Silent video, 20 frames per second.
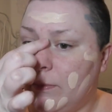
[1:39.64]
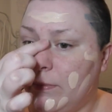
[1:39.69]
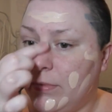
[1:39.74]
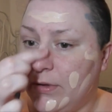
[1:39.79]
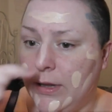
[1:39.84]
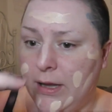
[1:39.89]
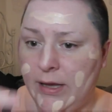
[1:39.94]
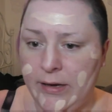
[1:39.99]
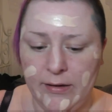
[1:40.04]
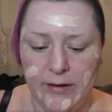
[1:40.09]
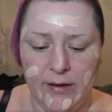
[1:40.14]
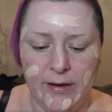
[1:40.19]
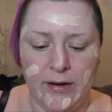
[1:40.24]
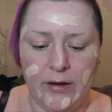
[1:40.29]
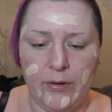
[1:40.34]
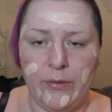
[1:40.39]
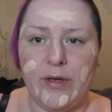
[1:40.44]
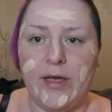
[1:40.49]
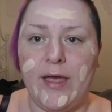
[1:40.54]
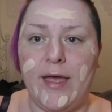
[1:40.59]
blend in
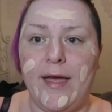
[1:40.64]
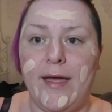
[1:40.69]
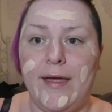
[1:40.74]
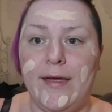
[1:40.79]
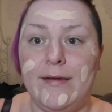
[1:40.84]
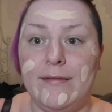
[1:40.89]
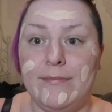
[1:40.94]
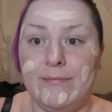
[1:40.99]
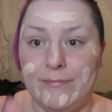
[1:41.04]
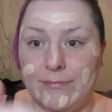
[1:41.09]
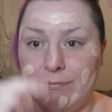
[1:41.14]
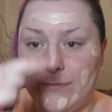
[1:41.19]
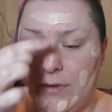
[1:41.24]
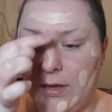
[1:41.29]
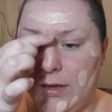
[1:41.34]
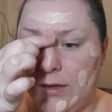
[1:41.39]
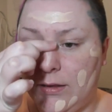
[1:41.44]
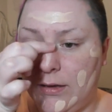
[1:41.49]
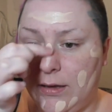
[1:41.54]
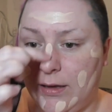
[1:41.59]
okay
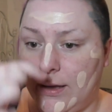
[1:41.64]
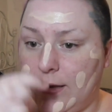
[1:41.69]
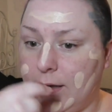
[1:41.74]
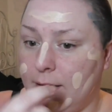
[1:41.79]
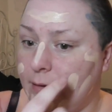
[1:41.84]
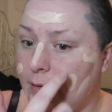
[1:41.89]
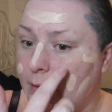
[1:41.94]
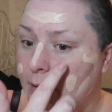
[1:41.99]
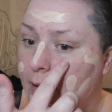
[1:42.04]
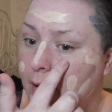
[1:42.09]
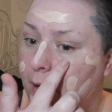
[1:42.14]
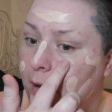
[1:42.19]
in the end.